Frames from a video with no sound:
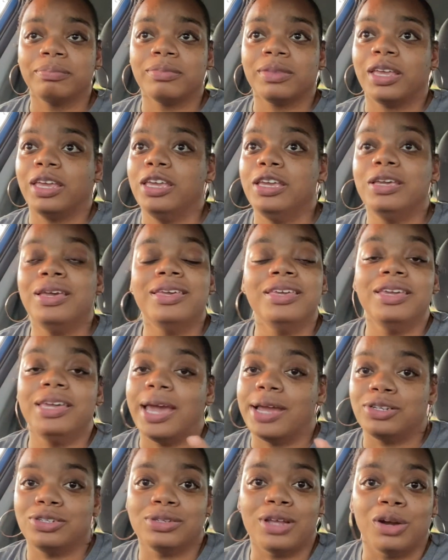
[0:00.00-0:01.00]
He
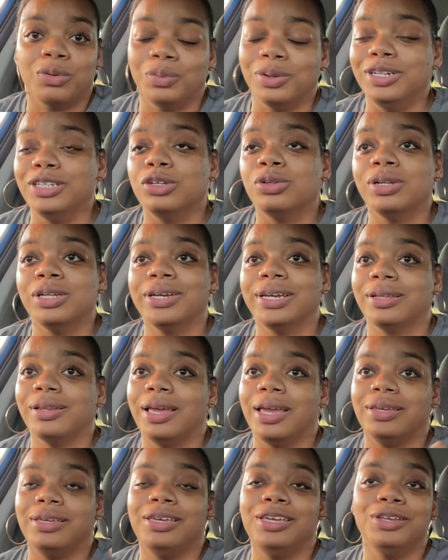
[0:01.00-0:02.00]
catches on really quick.
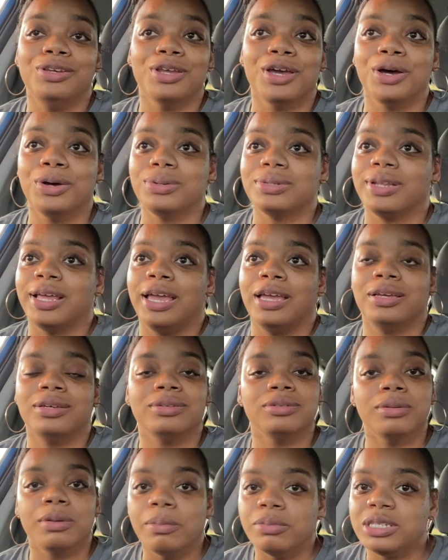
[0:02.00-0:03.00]
Like, he knows like
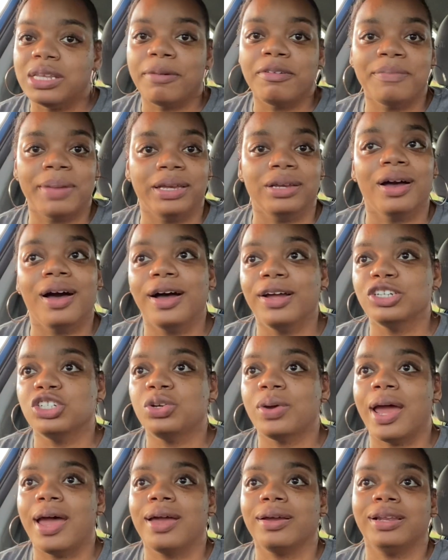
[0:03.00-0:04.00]
some of my
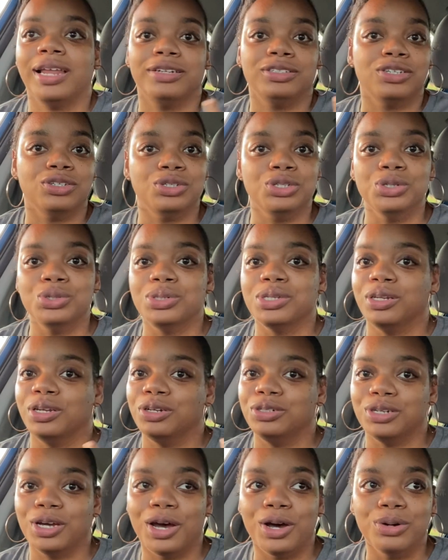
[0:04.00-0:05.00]
contract, like the do's and the
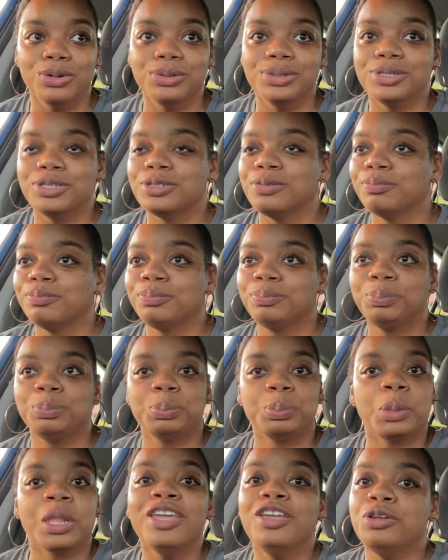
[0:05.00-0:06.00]
don'ts.
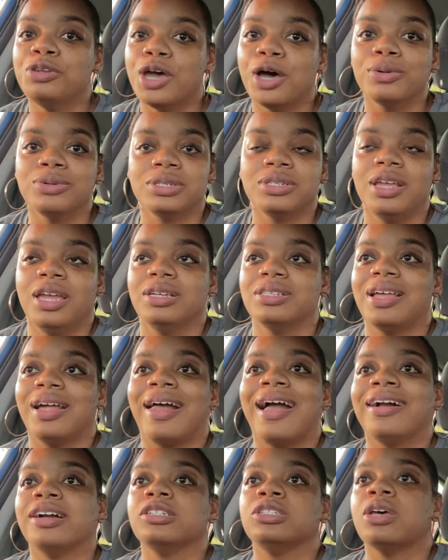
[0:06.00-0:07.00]
He knows things.
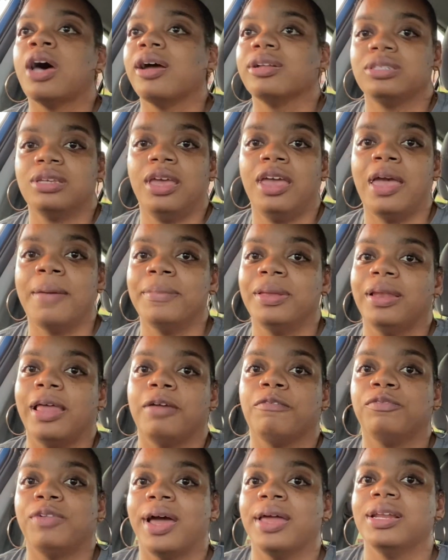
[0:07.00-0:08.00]
Like, I could talk to him in
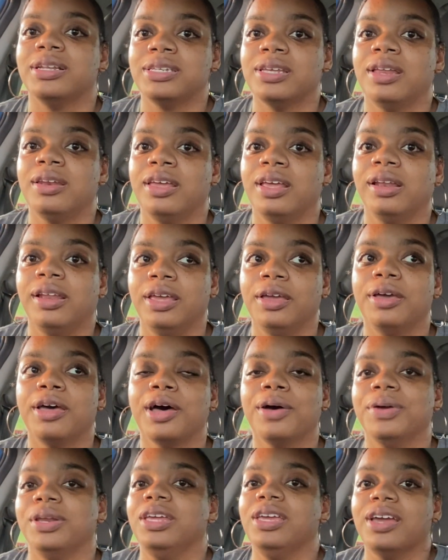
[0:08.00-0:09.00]
like flight attendant
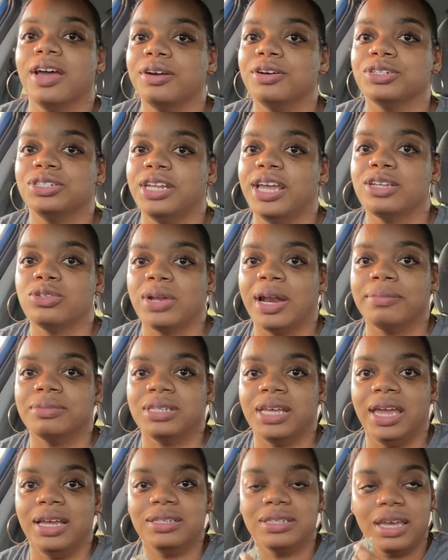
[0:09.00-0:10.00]
lingo and he understands what I'm
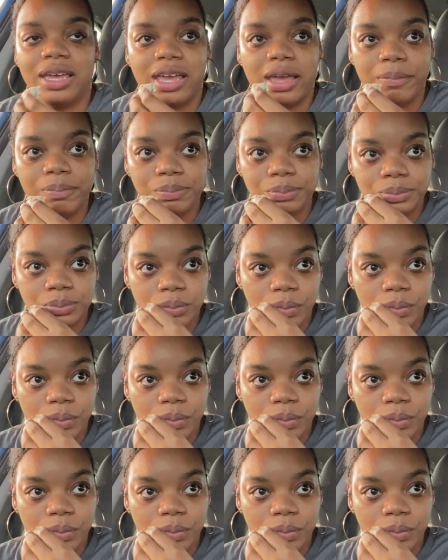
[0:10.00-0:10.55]
saying to him,